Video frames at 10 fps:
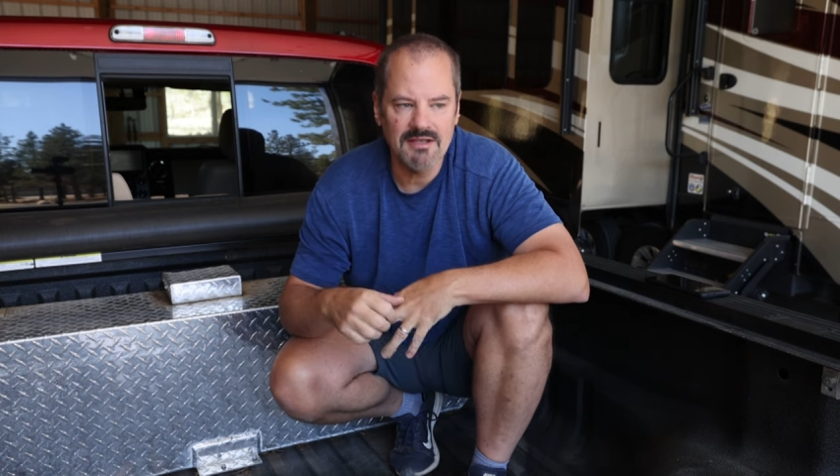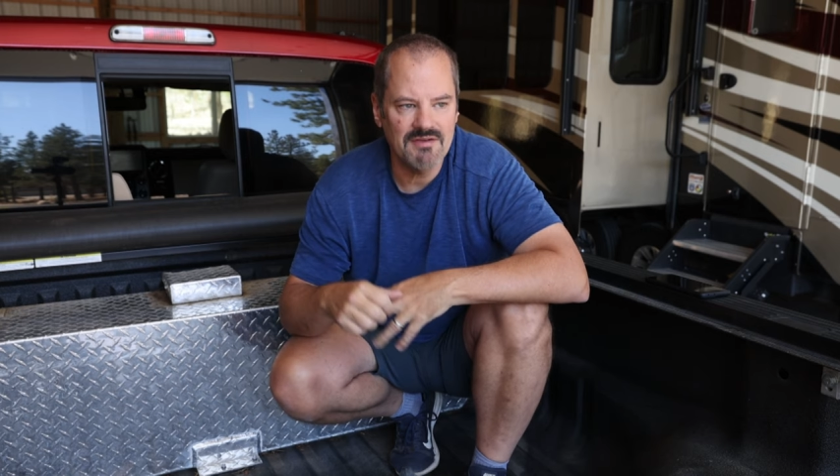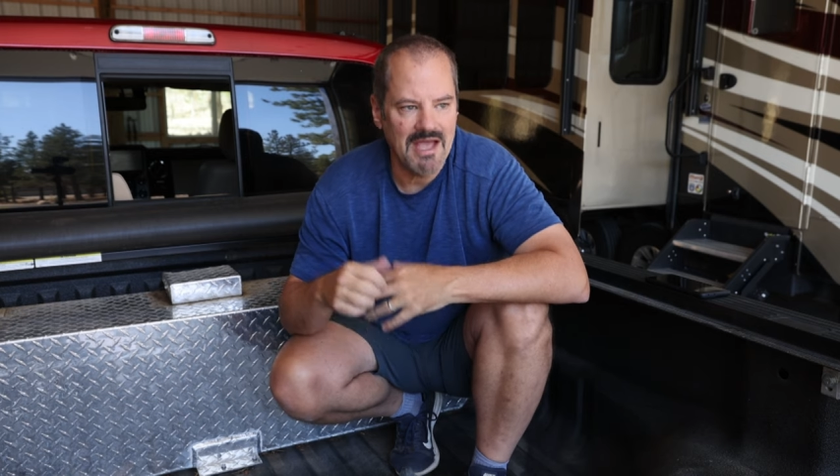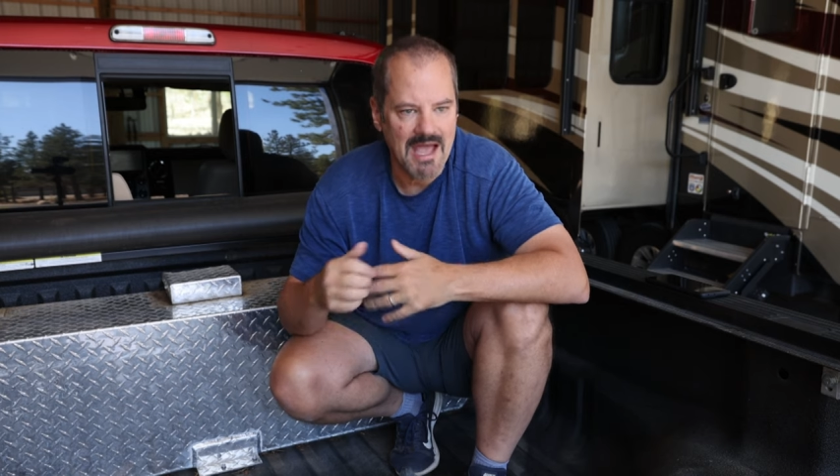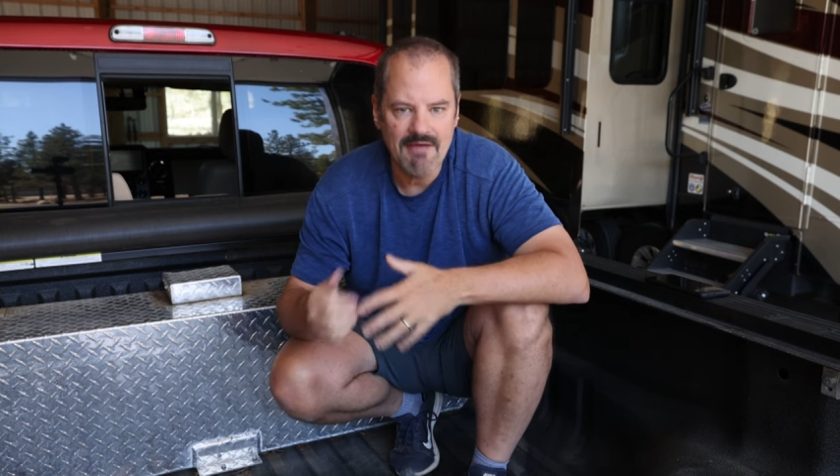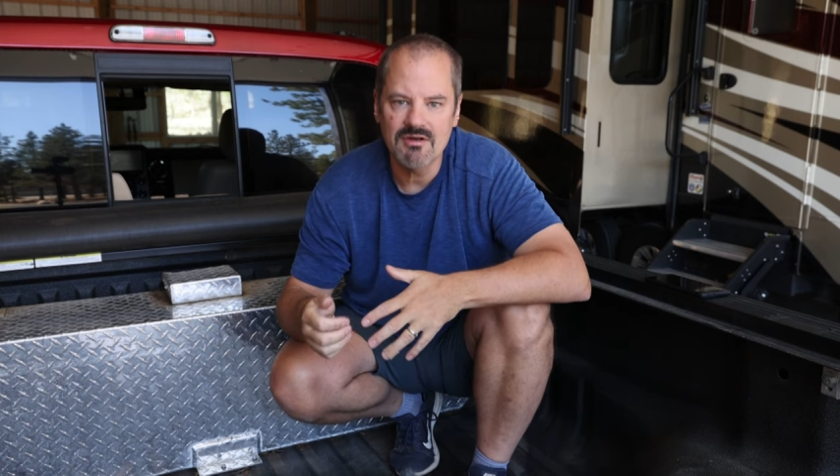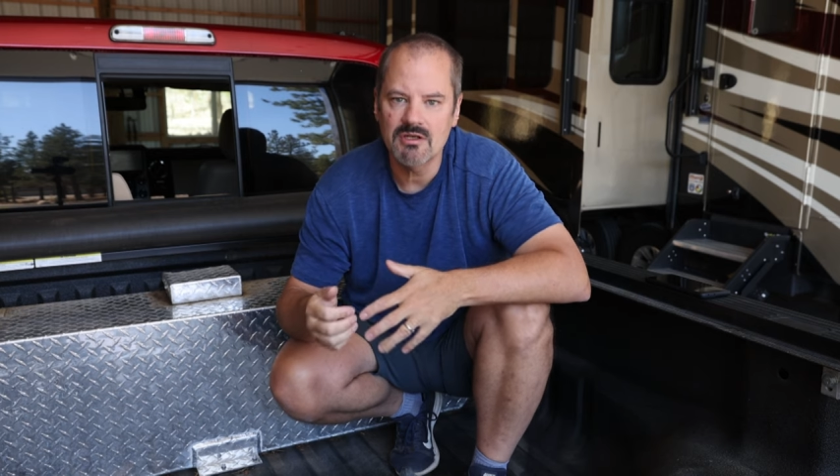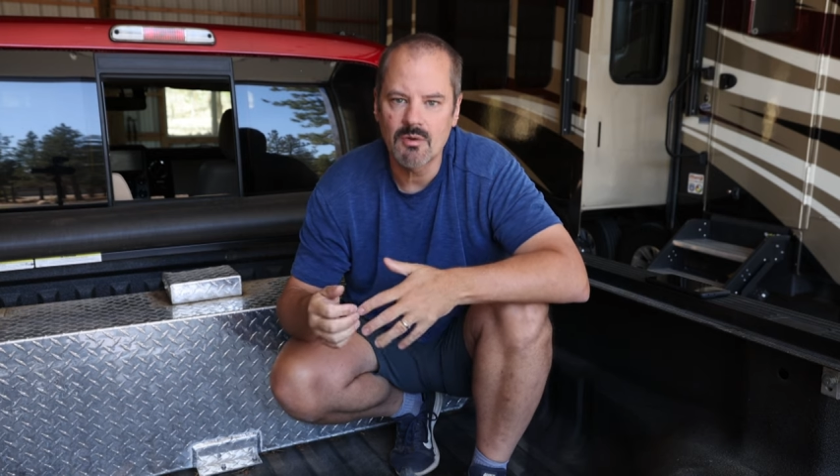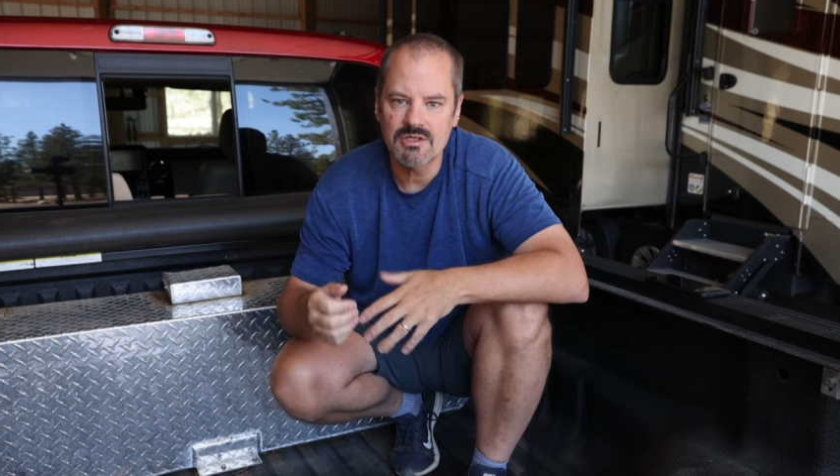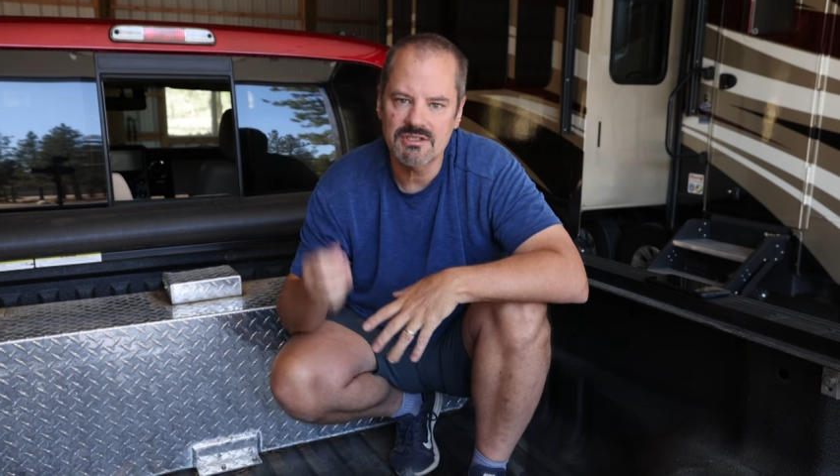If you have
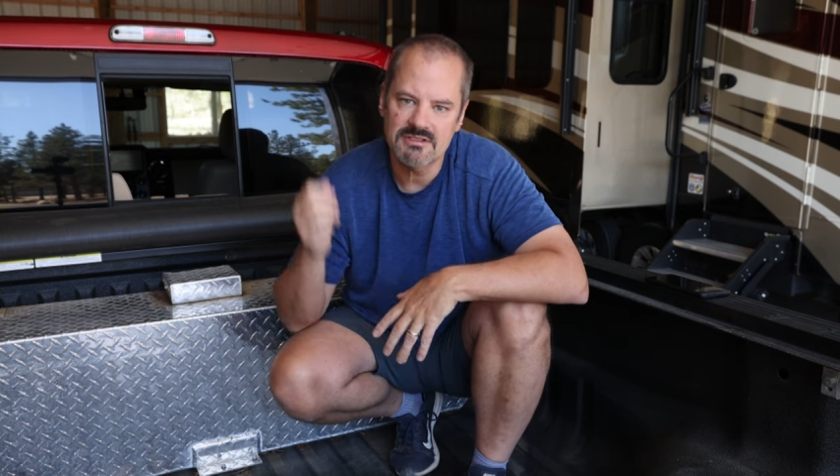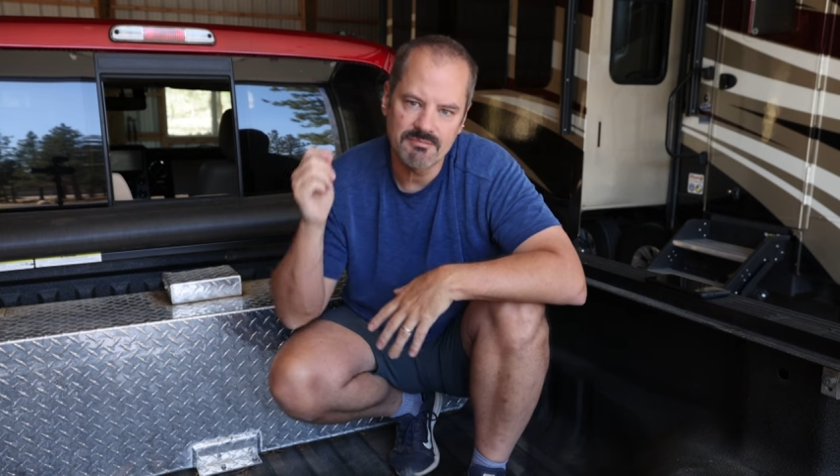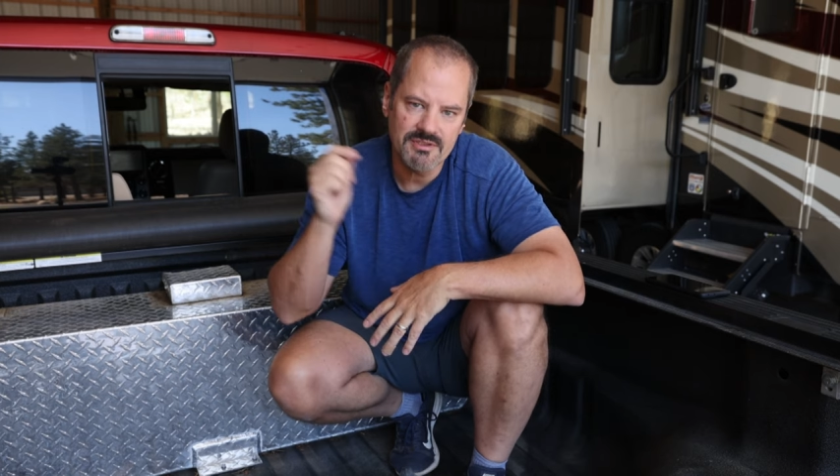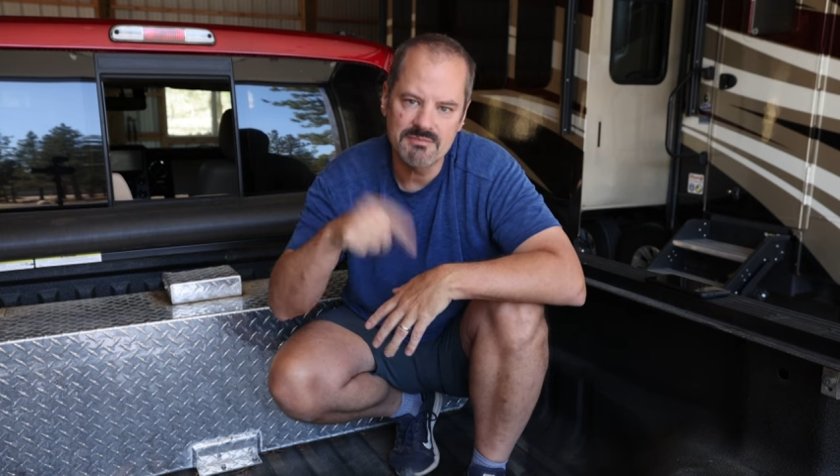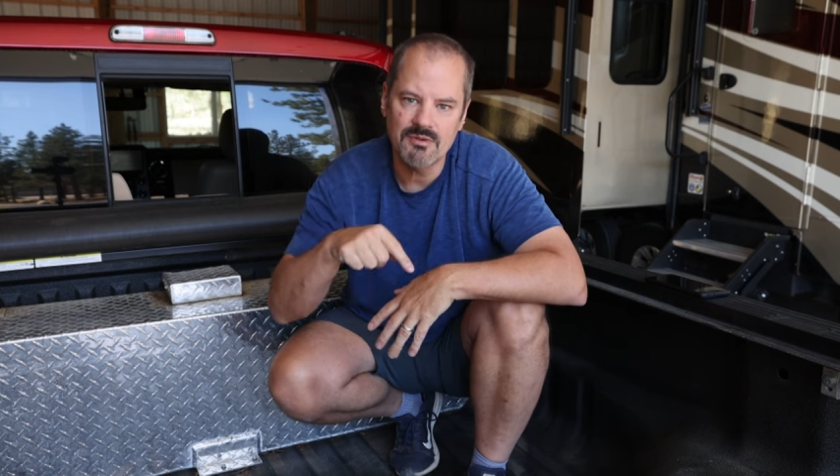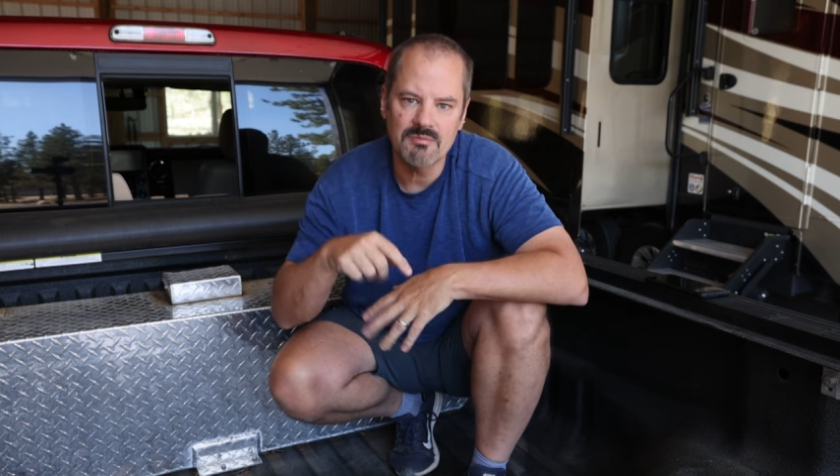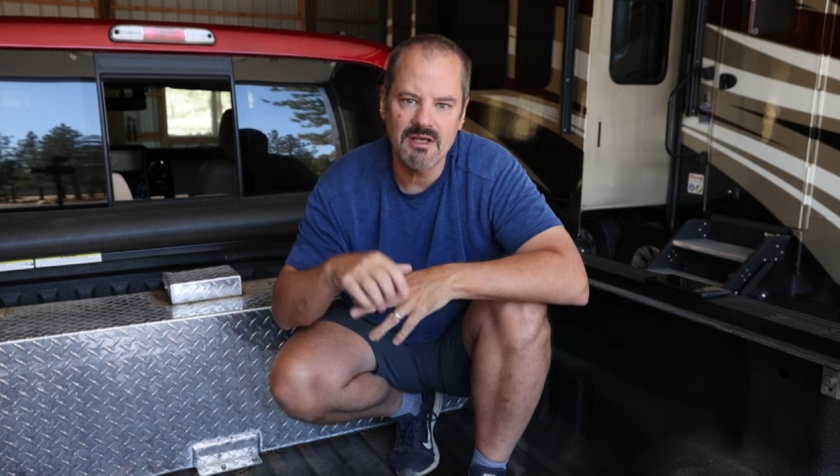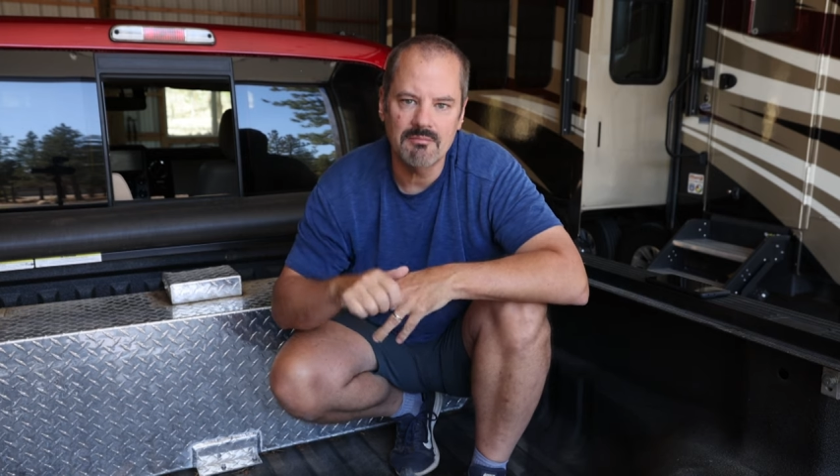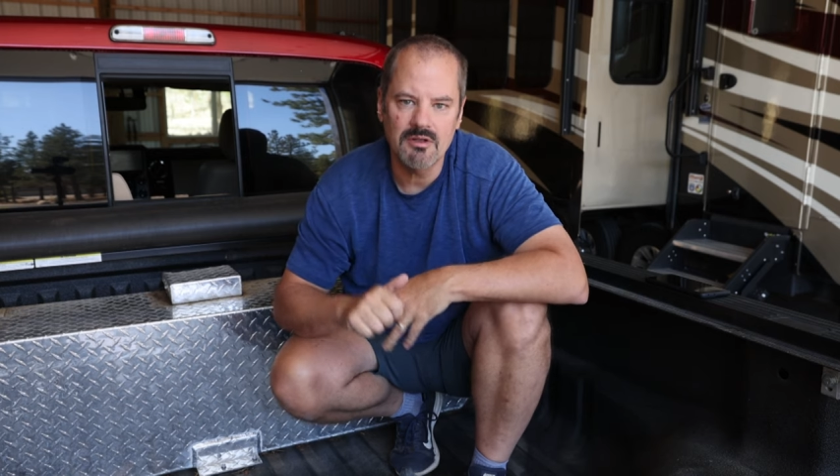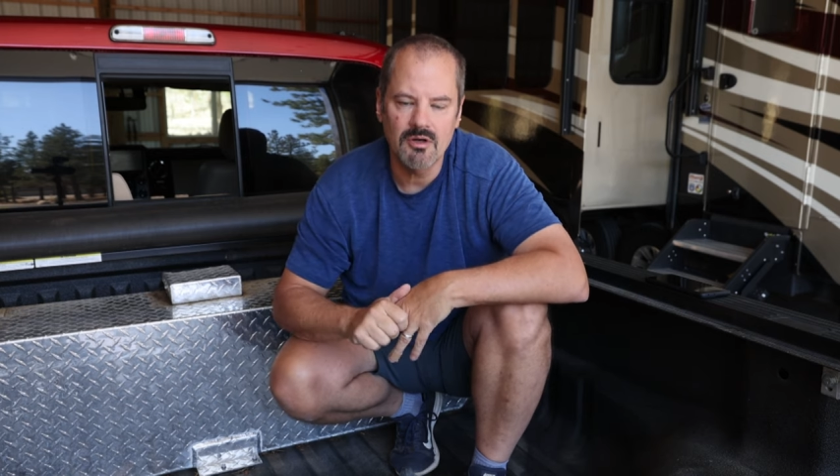any questions, please put them
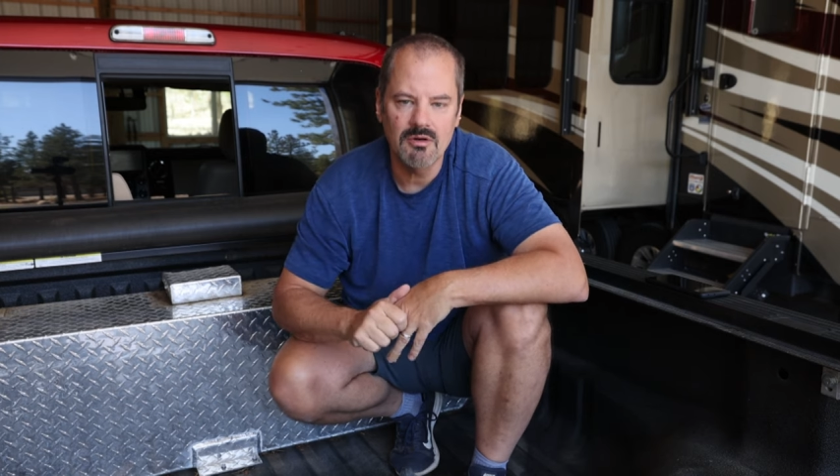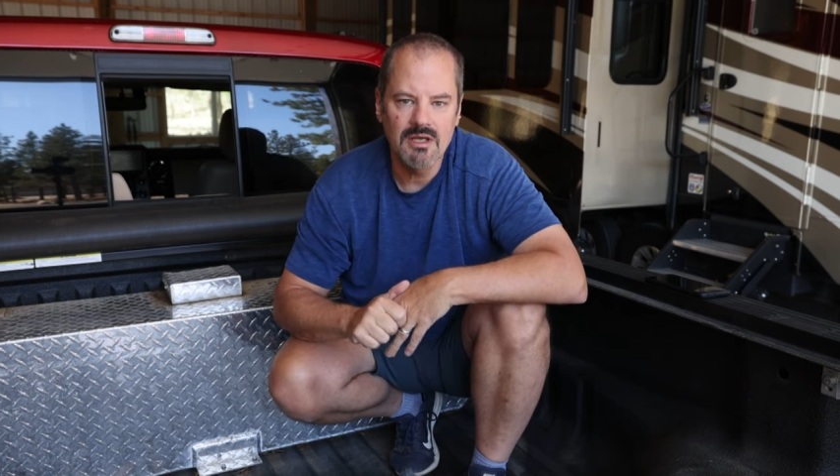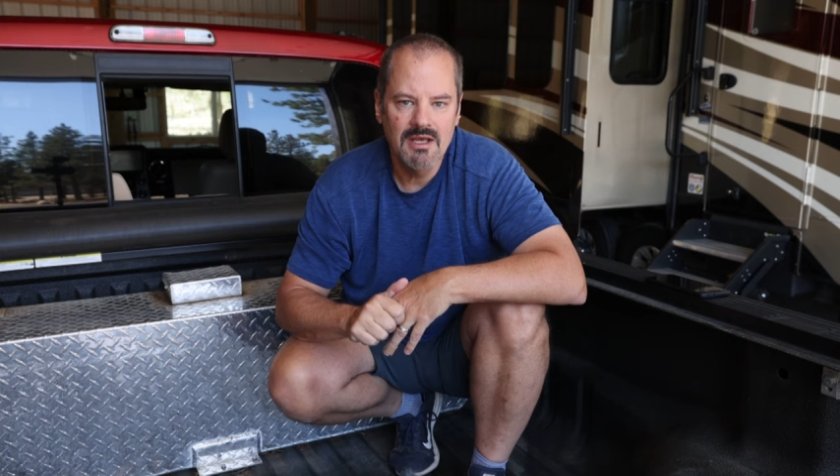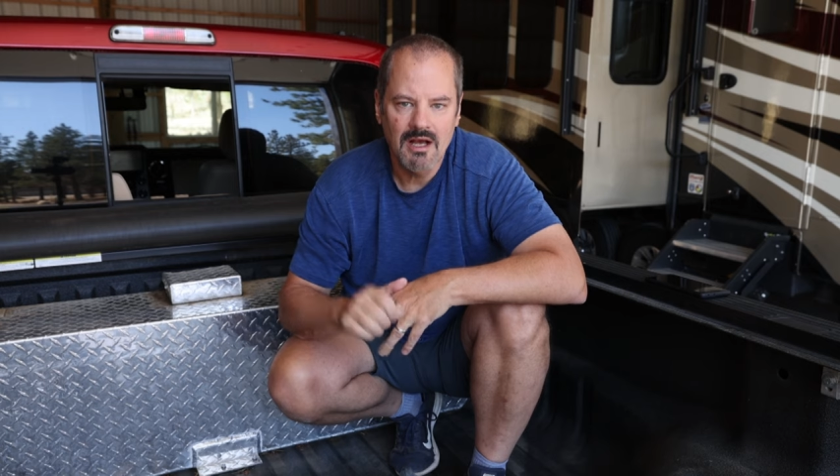down below.